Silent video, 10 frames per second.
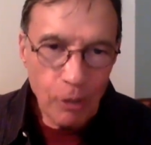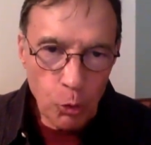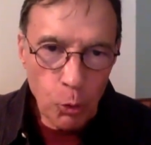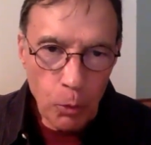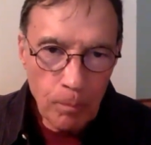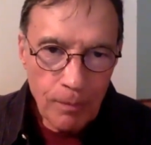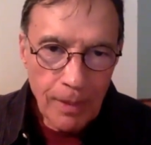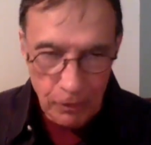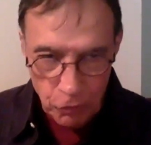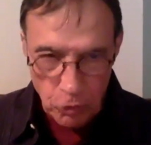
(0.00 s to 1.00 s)
tool,
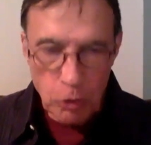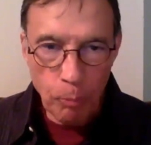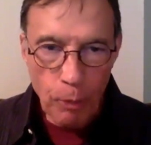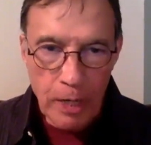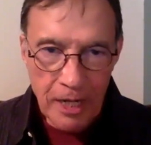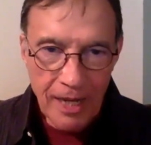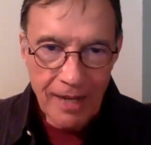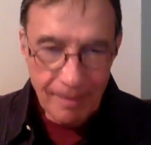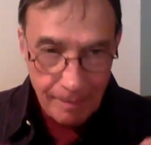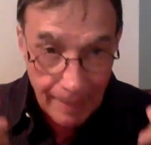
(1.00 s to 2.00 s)
it's just pretty.
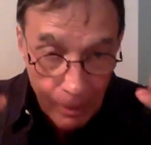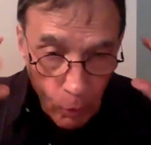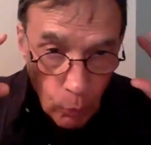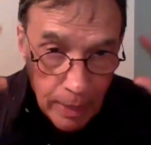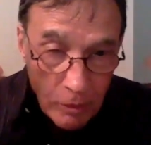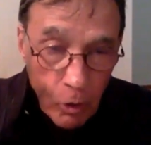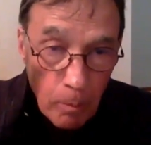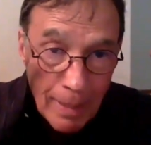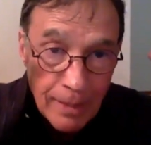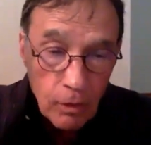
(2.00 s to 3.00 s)
That requires
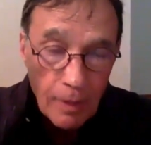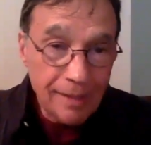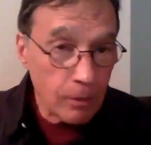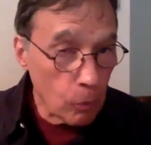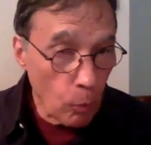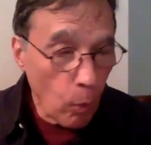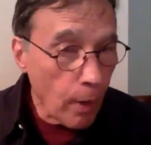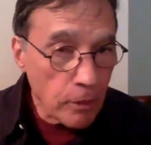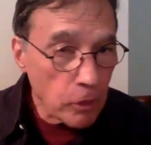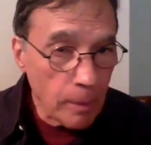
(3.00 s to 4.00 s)

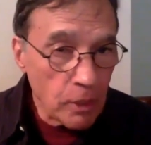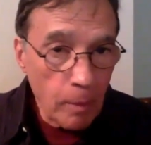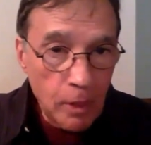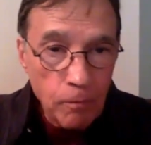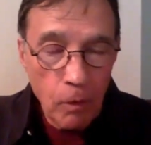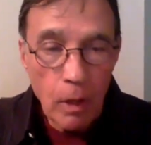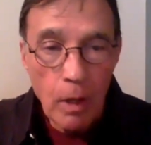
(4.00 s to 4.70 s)
tremendous amount of